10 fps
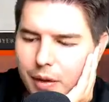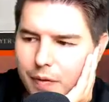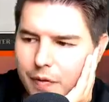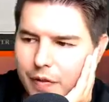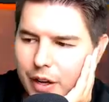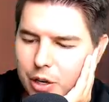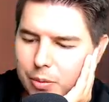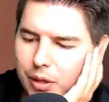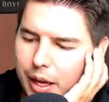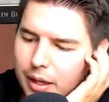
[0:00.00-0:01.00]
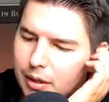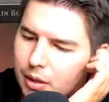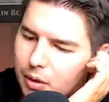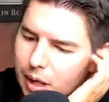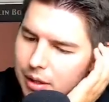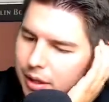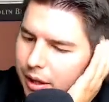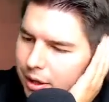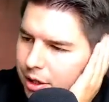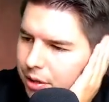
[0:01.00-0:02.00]
Venerable Knight. Hold on to the other
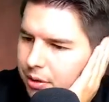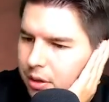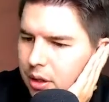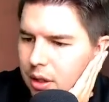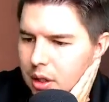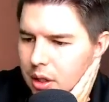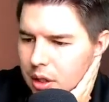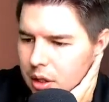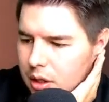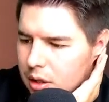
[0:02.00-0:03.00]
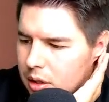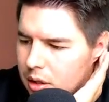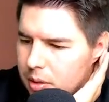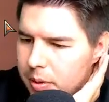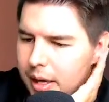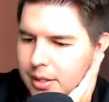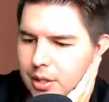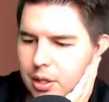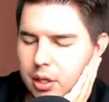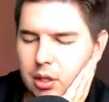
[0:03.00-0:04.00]
2. Pass the
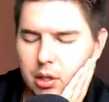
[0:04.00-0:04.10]
turn.